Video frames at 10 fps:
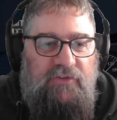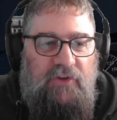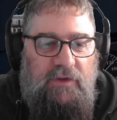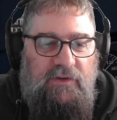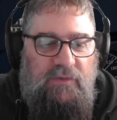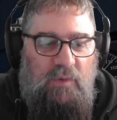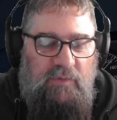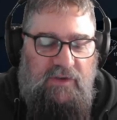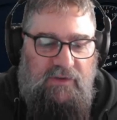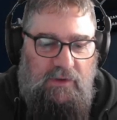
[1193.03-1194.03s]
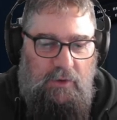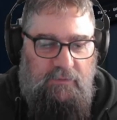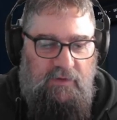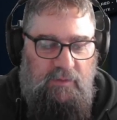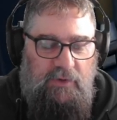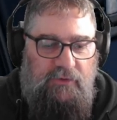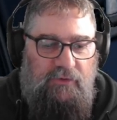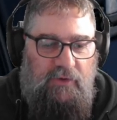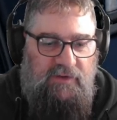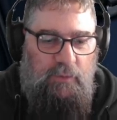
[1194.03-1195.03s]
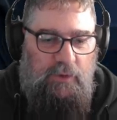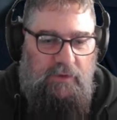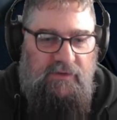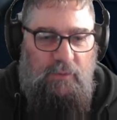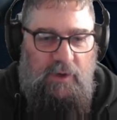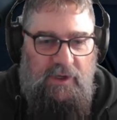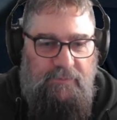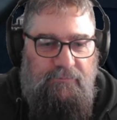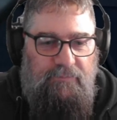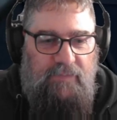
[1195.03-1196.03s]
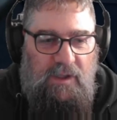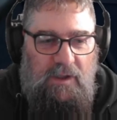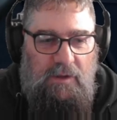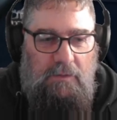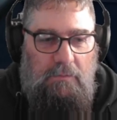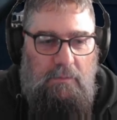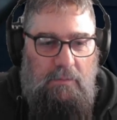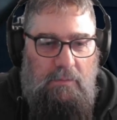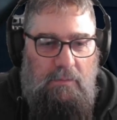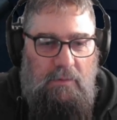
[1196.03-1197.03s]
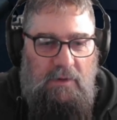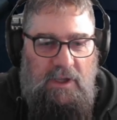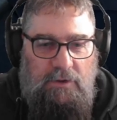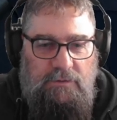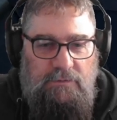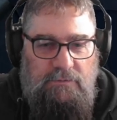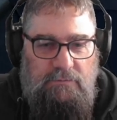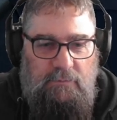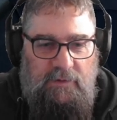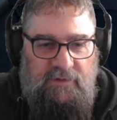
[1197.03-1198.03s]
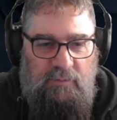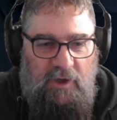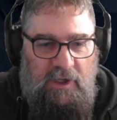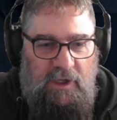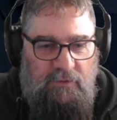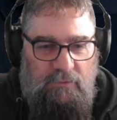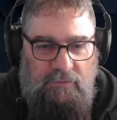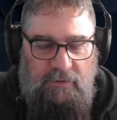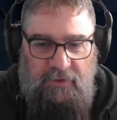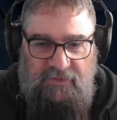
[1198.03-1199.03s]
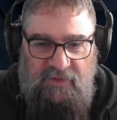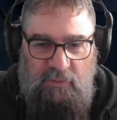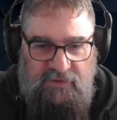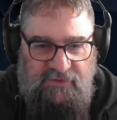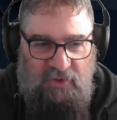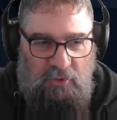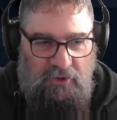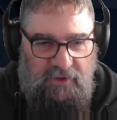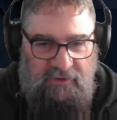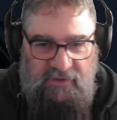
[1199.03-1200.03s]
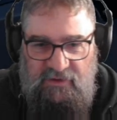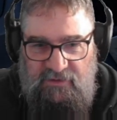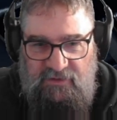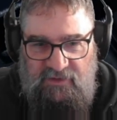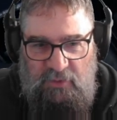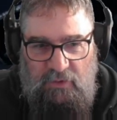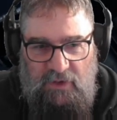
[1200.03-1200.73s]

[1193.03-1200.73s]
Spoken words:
show you this one because a lot of commuter trains work this way. Well, hang on. Where's the brake handle? Oh no, someone's stolen it. Does it belong